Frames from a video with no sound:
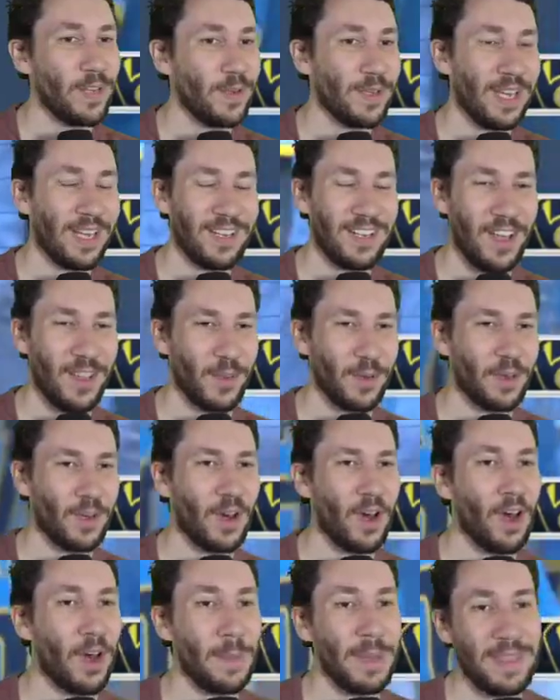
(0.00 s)
you got another
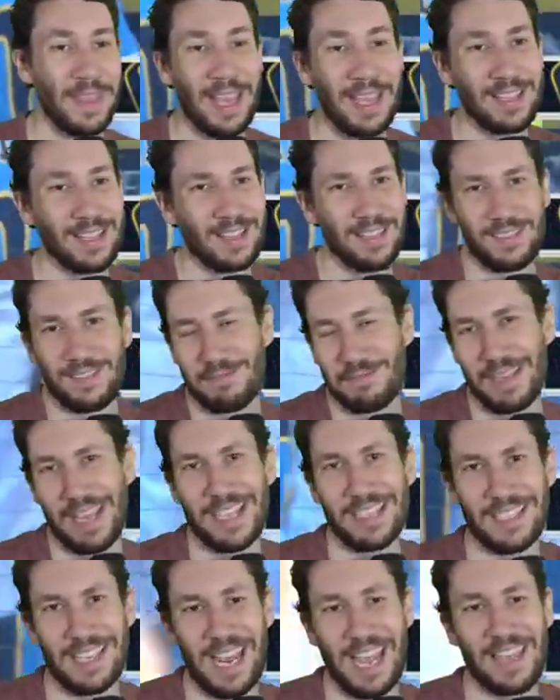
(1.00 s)
call. I mean, that he
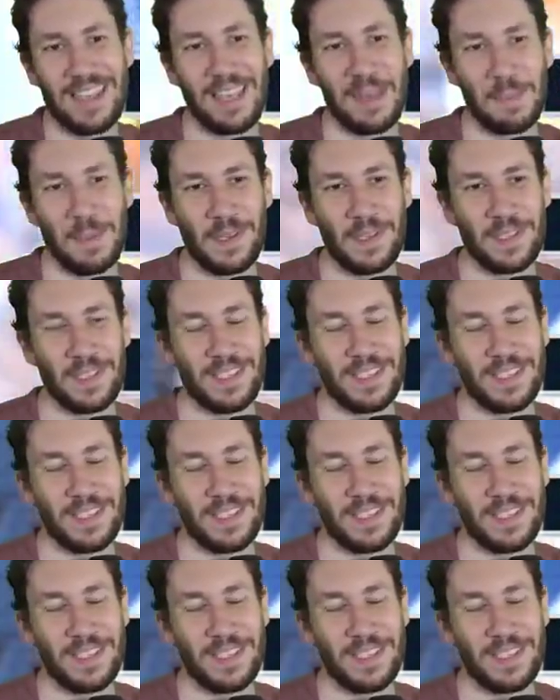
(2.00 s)
hasn't had that pitch the